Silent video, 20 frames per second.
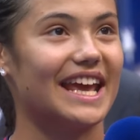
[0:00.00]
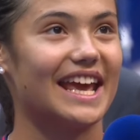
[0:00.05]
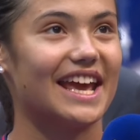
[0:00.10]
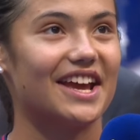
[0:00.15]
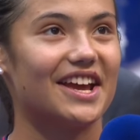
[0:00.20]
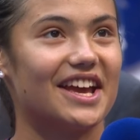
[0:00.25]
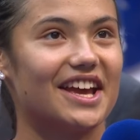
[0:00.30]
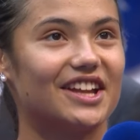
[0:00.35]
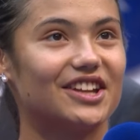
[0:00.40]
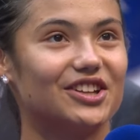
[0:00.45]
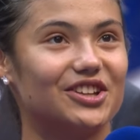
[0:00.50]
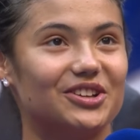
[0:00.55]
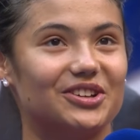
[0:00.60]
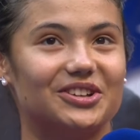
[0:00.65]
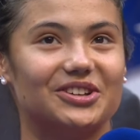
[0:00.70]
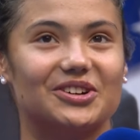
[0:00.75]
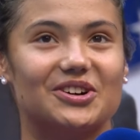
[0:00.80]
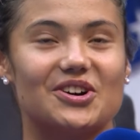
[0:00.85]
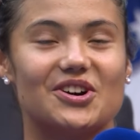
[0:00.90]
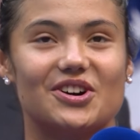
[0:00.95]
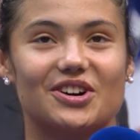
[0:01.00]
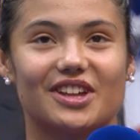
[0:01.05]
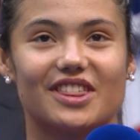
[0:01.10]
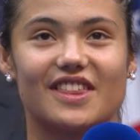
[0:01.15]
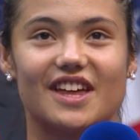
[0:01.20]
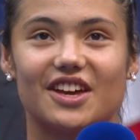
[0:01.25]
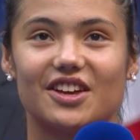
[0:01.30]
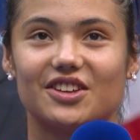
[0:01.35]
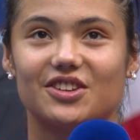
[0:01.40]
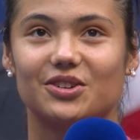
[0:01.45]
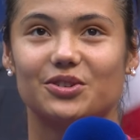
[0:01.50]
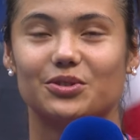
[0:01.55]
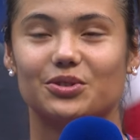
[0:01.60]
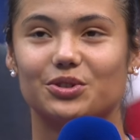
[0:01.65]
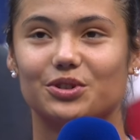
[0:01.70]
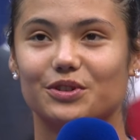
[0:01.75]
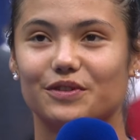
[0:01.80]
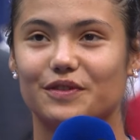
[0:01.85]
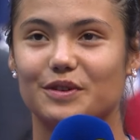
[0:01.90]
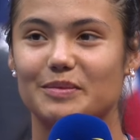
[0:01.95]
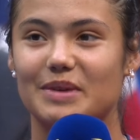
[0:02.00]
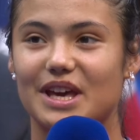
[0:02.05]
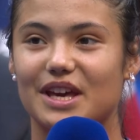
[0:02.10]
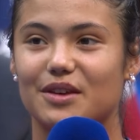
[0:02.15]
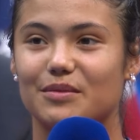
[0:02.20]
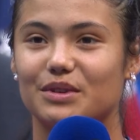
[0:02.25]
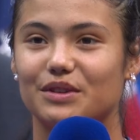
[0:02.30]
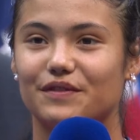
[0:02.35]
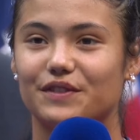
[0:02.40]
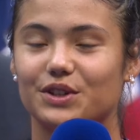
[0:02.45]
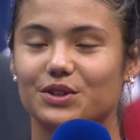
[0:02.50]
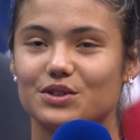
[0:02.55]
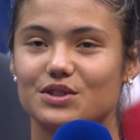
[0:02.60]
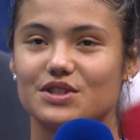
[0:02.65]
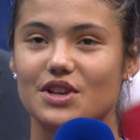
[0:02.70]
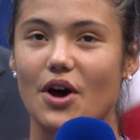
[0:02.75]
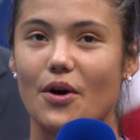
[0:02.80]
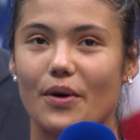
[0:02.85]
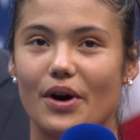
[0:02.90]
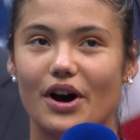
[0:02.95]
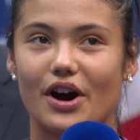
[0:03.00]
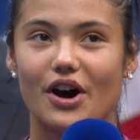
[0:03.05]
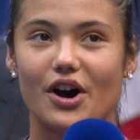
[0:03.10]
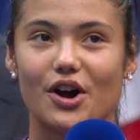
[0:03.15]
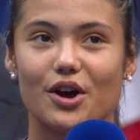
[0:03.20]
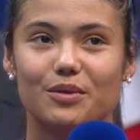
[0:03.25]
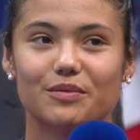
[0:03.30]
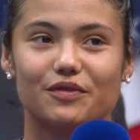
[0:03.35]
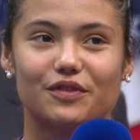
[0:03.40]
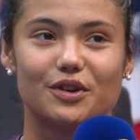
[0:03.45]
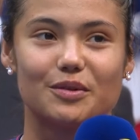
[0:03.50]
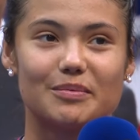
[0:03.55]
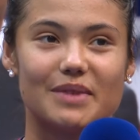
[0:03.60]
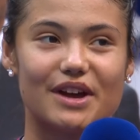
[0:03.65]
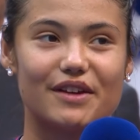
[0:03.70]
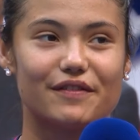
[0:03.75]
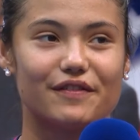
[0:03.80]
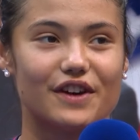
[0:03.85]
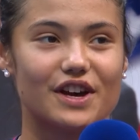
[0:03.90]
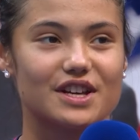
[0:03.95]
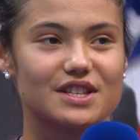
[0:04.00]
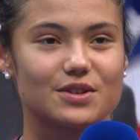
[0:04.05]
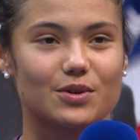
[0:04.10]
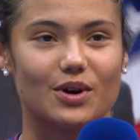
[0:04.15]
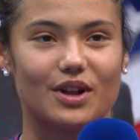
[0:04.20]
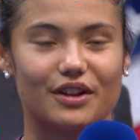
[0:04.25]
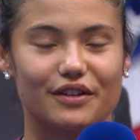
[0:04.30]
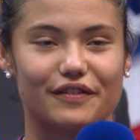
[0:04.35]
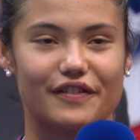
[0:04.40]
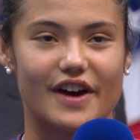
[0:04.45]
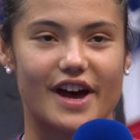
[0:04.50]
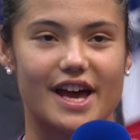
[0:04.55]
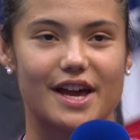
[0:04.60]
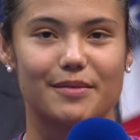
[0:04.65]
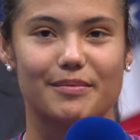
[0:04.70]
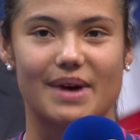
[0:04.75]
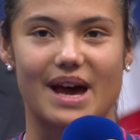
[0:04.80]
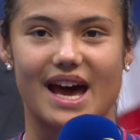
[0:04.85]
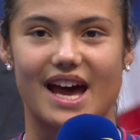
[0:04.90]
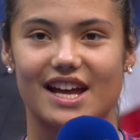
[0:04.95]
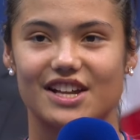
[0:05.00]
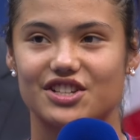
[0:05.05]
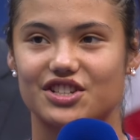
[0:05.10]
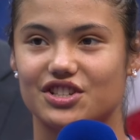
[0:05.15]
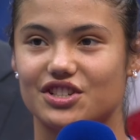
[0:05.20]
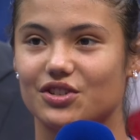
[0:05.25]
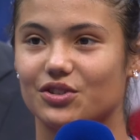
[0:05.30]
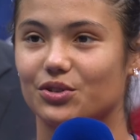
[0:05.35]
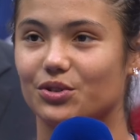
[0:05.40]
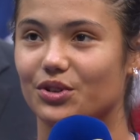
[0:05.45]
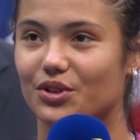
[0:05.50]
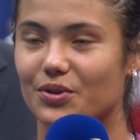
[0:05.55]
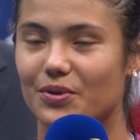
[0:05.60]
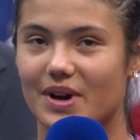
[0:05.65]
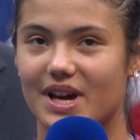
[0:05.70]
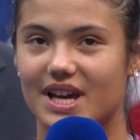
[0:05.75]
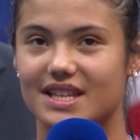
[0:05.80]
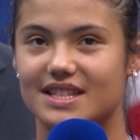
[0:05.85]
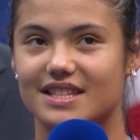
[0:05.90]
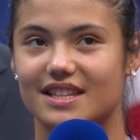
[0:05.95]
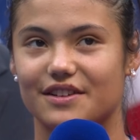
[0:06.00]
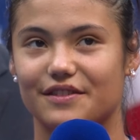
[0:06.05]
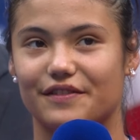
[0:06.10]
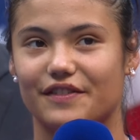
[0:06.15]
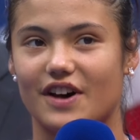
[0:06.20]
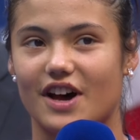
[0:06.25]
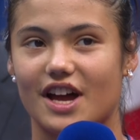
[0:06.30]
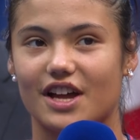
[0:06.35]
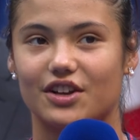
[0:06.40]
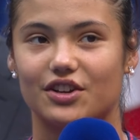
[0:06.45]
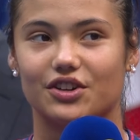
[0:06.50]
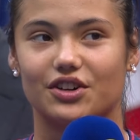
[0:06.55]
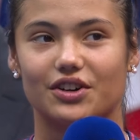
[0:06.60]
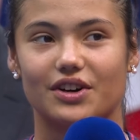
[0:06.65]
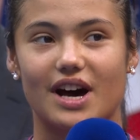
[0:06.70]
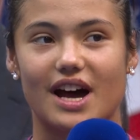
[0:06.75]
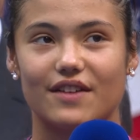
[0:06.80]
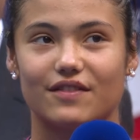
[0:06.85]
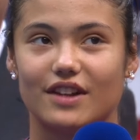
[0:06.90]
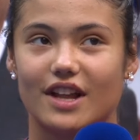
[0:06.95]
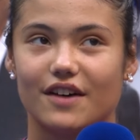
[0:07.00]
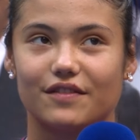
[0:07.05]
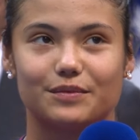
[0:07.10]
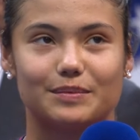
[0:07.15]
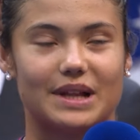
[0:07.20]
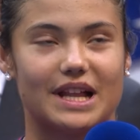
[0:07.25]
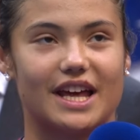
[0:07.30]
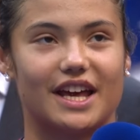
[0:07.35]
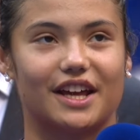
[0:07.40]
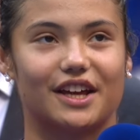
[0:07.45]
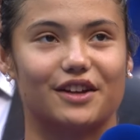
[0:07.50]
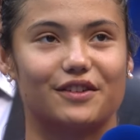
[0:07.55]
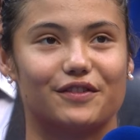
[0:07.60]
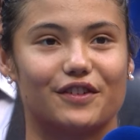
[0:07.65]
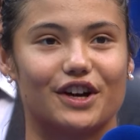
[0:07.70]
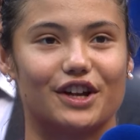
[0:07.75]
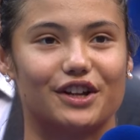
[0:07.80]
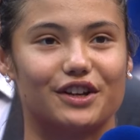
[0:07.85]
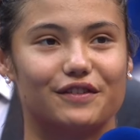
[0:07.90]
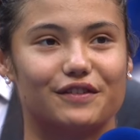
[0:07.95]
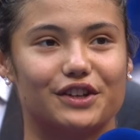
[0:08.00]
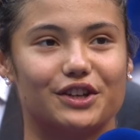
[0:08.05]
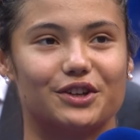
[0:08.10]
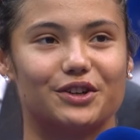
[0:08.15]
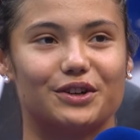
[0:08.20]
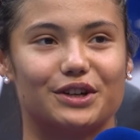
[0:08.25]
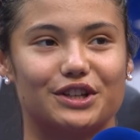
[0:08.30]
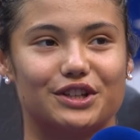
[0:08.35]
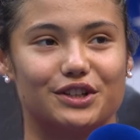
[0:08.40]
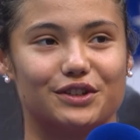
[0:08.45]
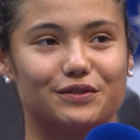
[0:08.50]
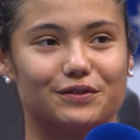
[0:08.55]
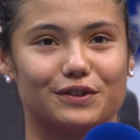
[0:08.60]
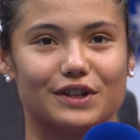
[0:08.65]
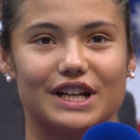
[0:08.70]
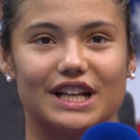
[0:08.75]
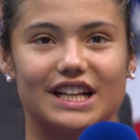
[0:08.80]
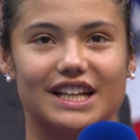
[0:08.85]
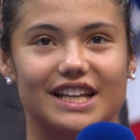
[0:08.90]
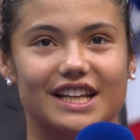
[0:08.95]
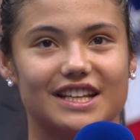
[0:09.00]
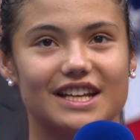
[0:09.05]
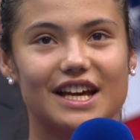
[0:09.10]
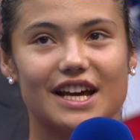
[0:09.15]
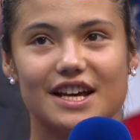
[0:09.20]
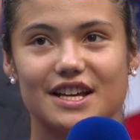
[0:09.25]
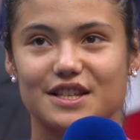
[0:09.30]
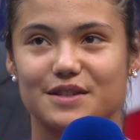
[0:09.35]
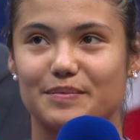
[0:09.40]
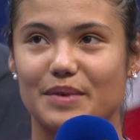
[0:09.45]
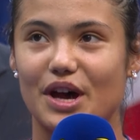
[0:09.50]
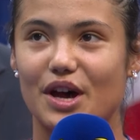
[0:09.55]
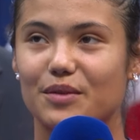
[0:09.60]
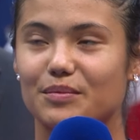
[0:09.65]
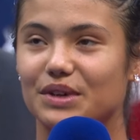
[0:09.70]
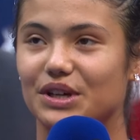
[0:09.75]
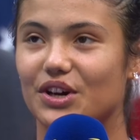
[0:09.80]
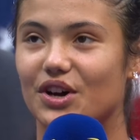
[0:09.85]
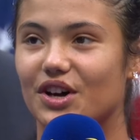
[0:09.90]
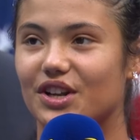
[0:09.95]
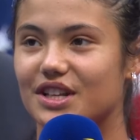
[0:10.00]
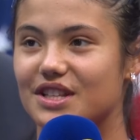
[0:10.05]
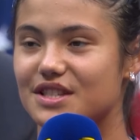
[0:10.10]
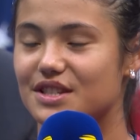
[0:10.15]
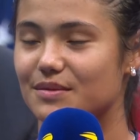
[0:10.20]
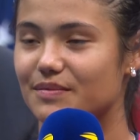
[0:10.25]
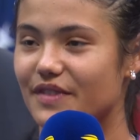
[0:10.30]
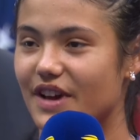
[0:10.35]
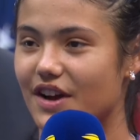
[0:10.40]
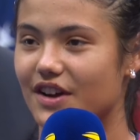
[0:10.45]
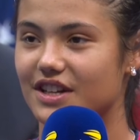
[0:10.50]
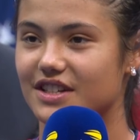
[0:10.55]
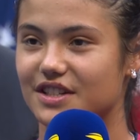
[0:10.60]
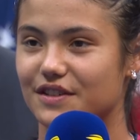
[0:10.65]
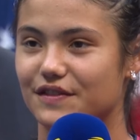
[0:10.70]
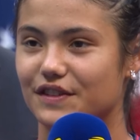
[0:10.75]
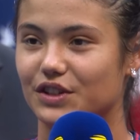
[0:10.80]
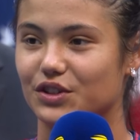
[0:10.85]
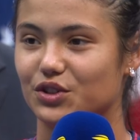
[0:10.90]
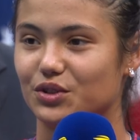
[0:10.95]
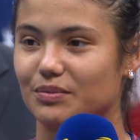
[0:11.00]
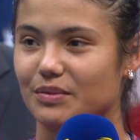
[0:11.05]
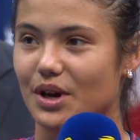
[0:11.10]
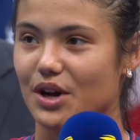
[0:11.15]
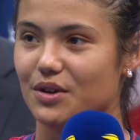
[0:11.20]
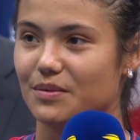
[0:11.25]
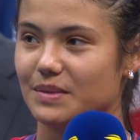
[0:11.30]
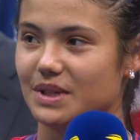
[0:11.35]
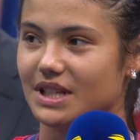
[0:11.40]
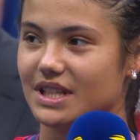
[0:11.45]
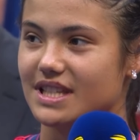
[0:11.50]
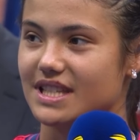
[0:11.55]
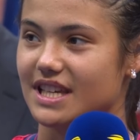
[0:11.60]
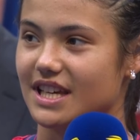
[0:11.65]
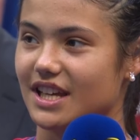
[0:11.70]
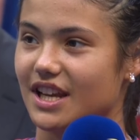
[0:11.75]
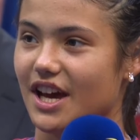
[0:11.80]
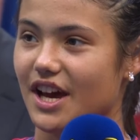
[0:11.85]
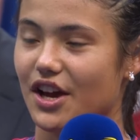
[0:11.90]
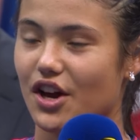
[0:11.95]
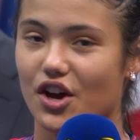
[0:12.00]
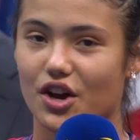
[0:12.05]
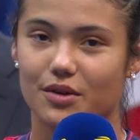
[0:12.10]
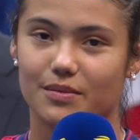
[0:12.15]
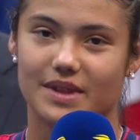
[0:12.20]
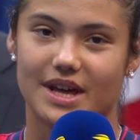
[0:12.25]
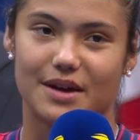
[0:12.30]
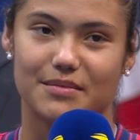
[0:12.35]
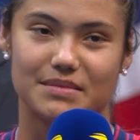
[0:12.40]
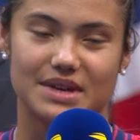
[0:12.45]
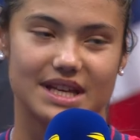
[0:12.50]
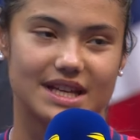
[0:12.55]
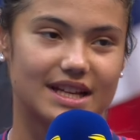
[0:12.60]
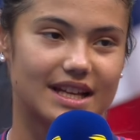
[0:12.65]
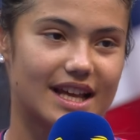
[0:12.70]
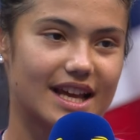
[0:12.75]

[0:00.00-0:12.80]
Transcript: here, New York. Thank you all for making me feel so at home from my first qualifying match all the way to the final. I've loved playing in front of you, and you've really spurred me on in some very difficult moments. And I hope that me and